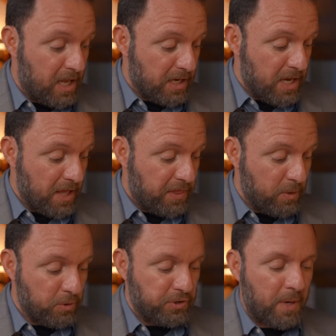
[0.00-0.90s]
Nothing
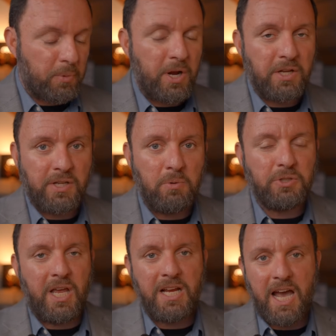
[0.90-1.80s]
will separate us. I will
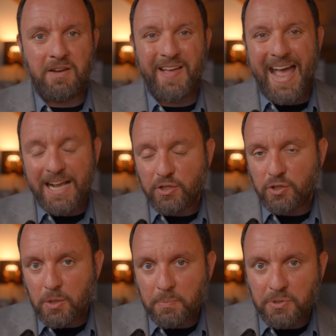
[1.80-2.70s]
take kind of
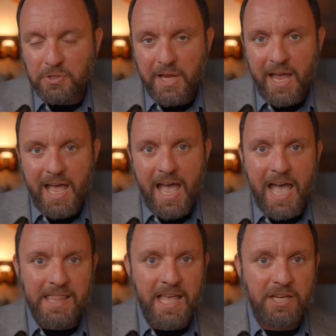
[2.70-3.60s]
excerpts
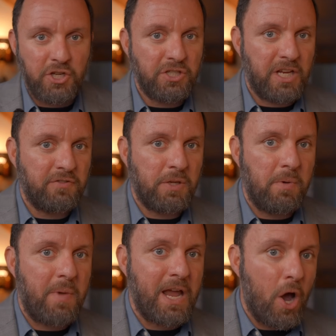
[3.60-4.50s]
and then just give some
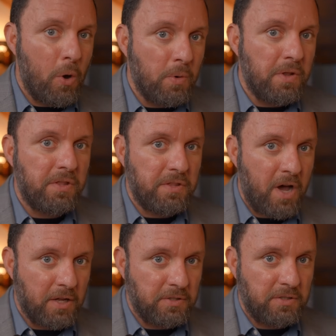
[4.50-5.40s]
of my own
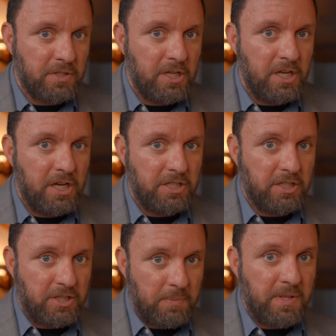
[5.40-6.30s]
thoughts to
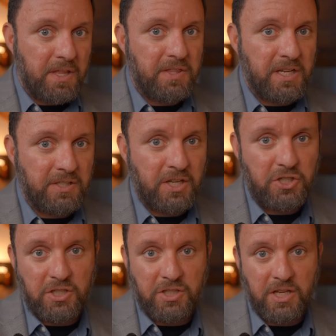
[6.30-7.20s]
some of the things that
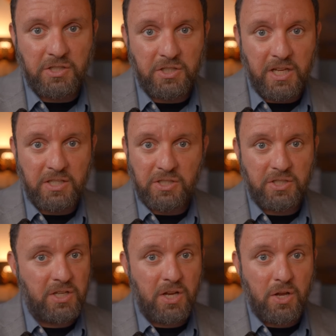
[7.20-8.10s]
she says.
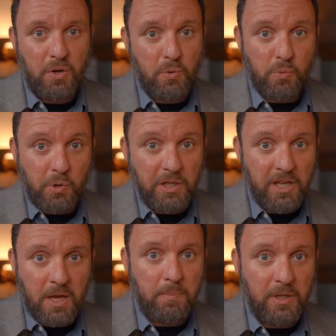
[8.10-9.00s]
It's
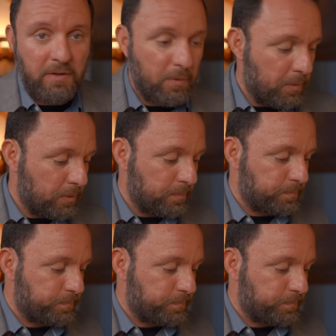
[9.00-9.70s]
really unbelievable.